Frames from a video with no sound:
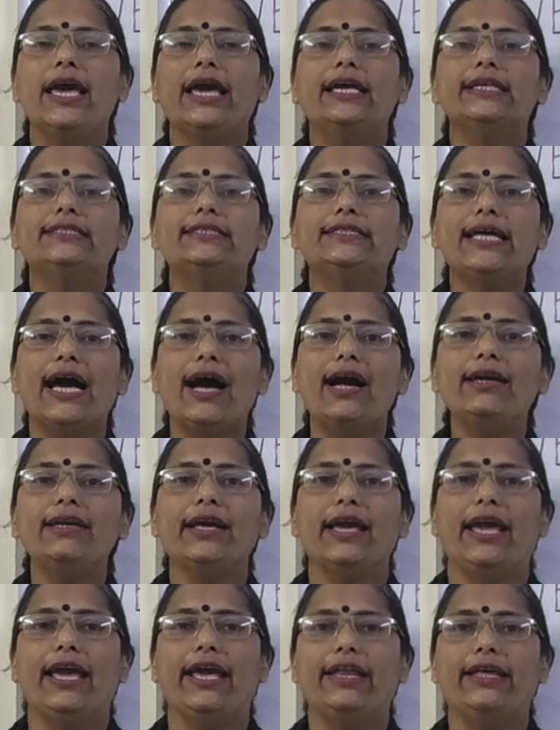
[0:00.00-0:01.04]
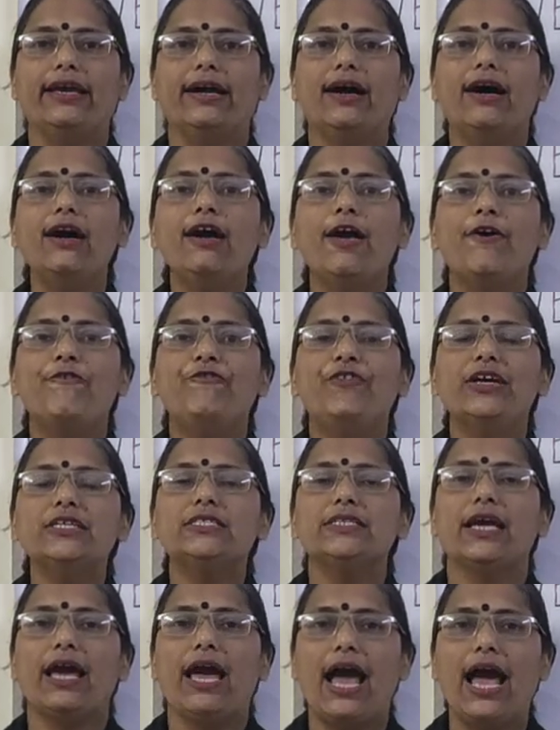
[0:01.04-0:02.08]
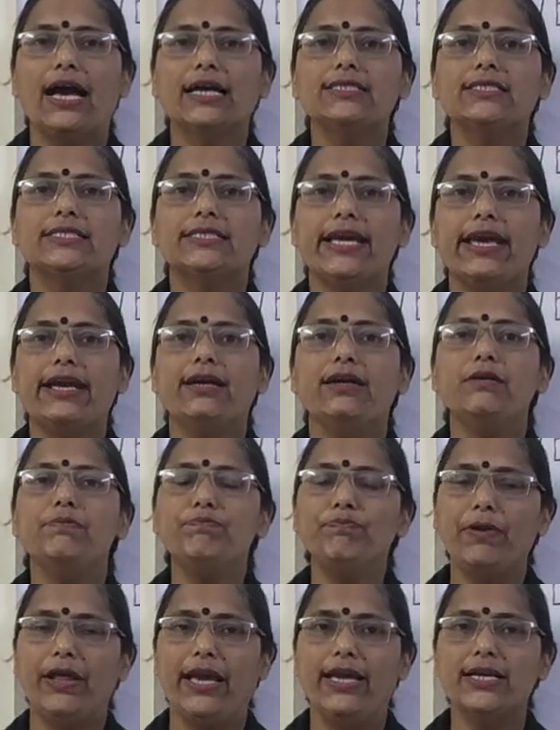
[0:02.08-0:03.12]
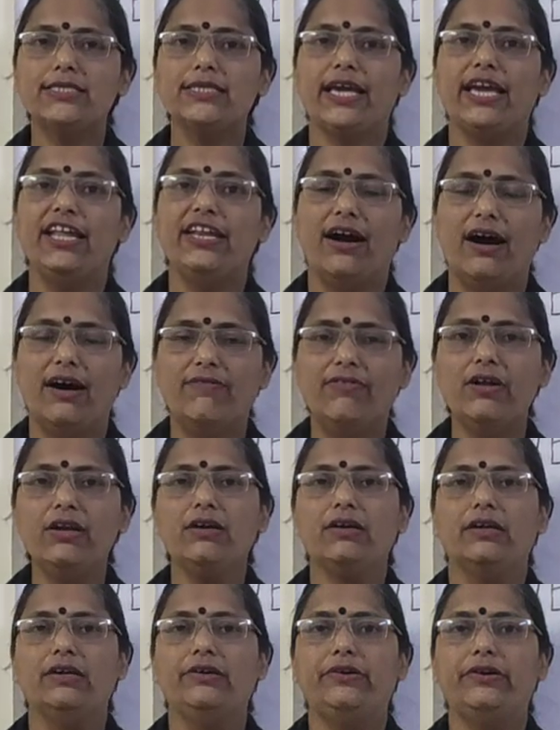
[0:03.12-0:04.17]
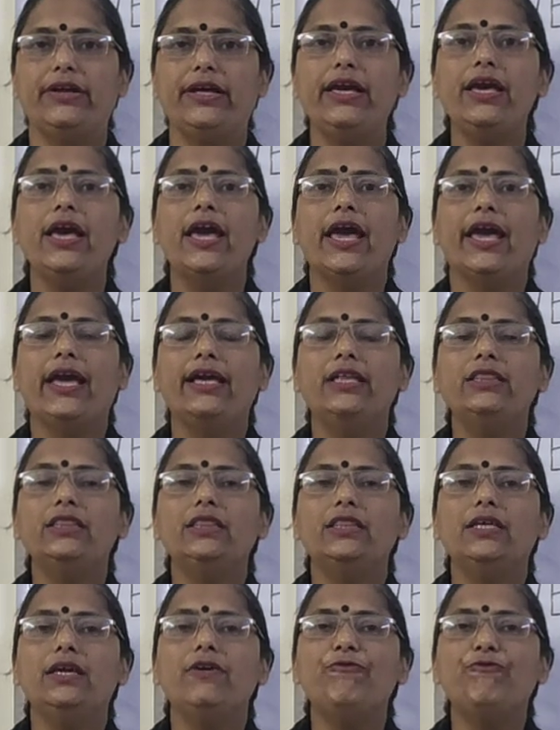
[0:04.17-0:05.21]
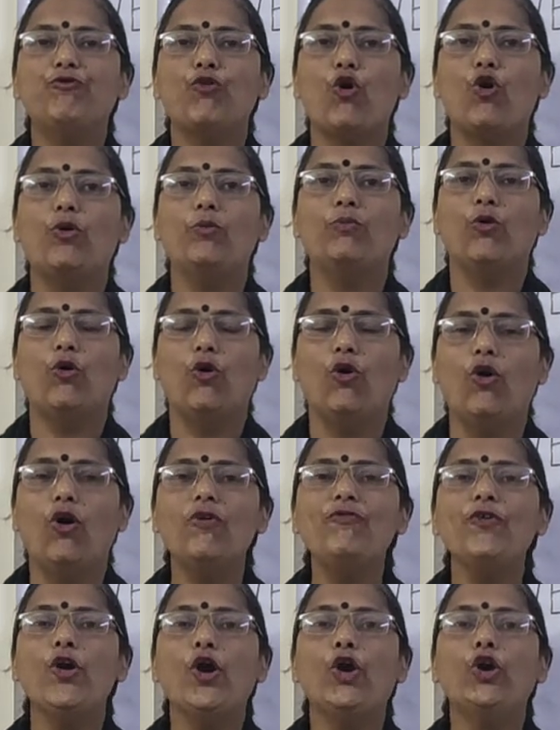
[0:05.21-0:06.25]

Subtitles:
is that area which has taken place in our country in the form of